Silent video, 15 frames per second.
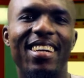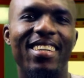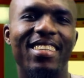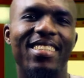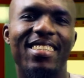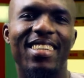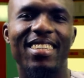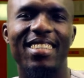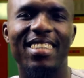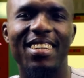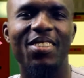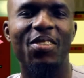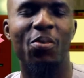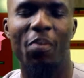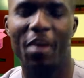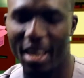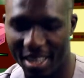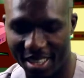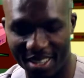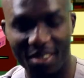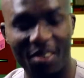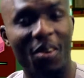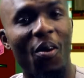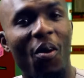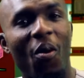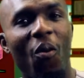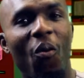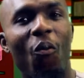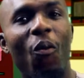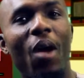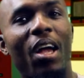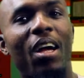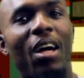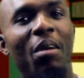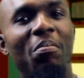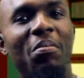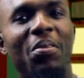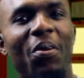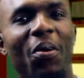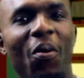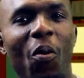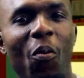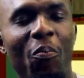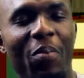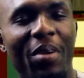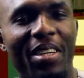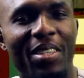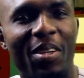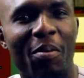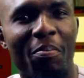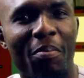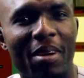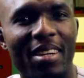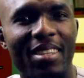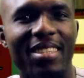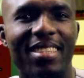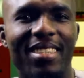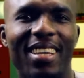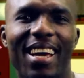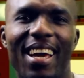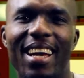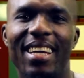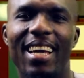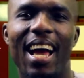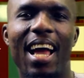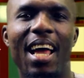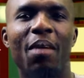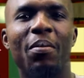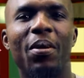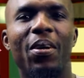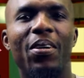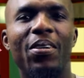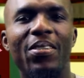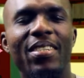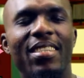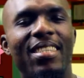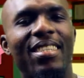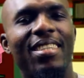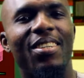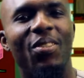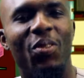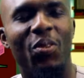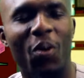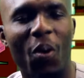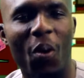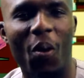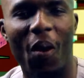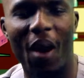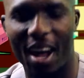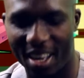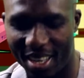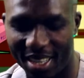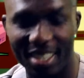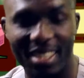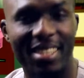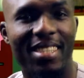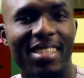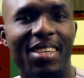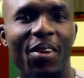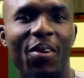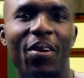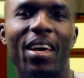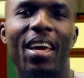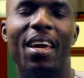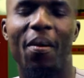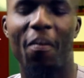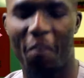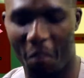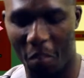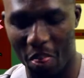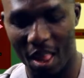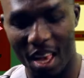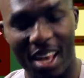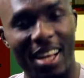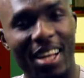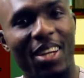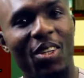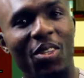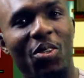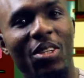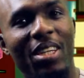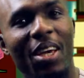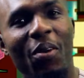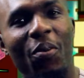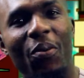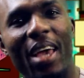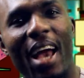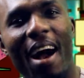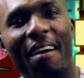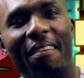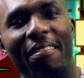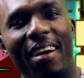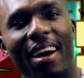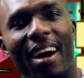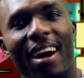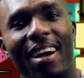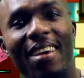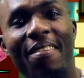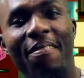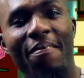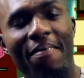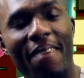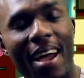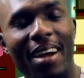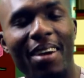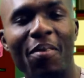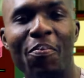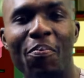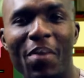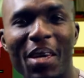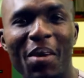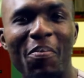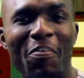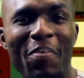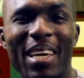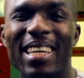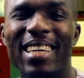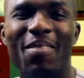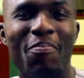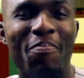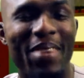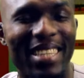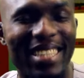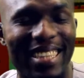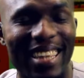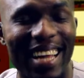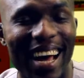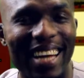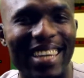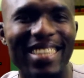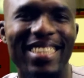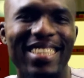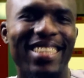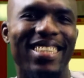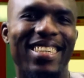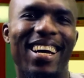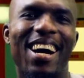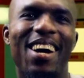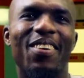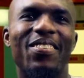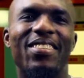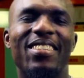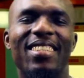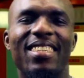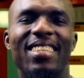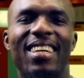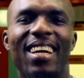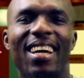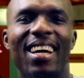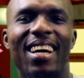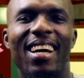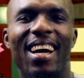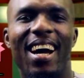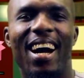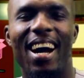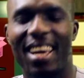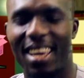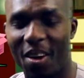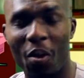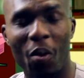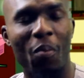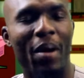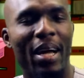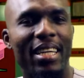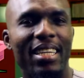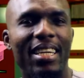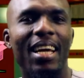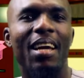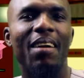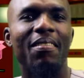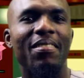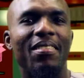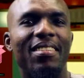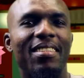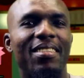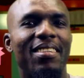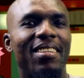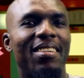ladies and gentlemen. Welcome to Opinion Boss, and I am your host, Tor, T-O-A. Today we have a very big personality in the house. He go by the names